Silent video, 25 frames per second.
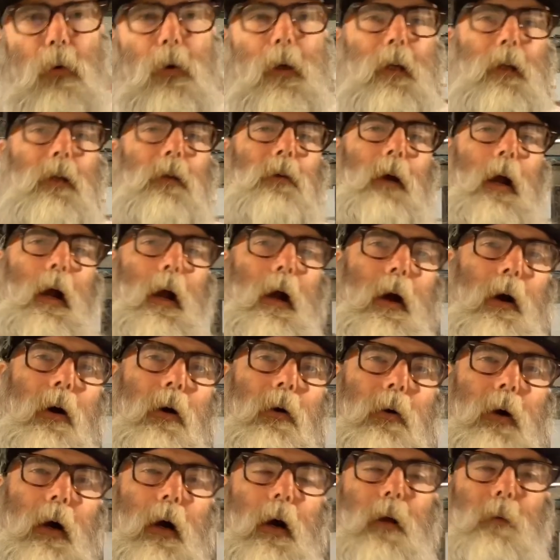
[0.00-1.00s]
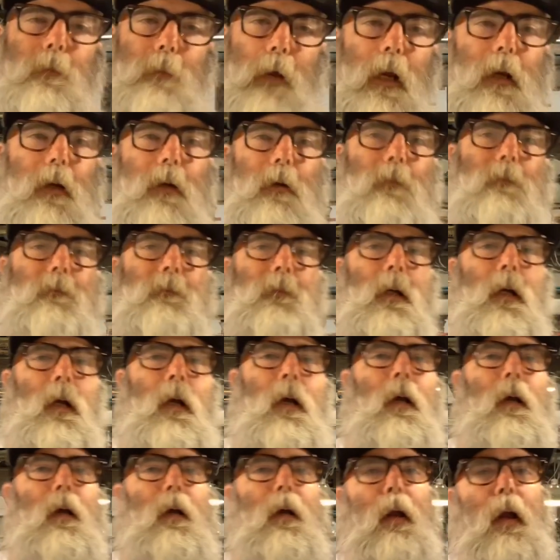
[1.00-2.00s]
you how I make them
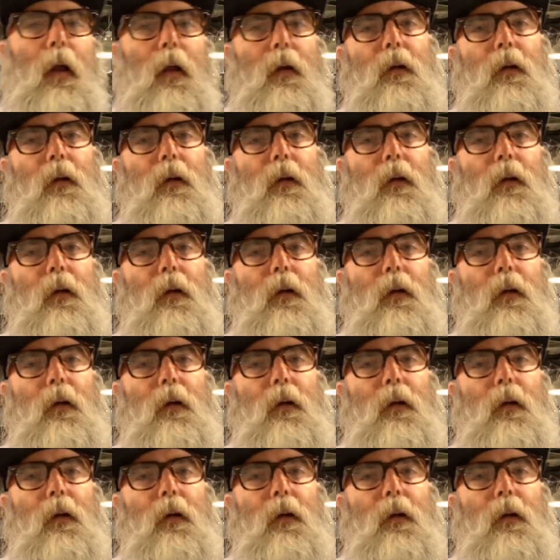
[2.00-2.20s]
and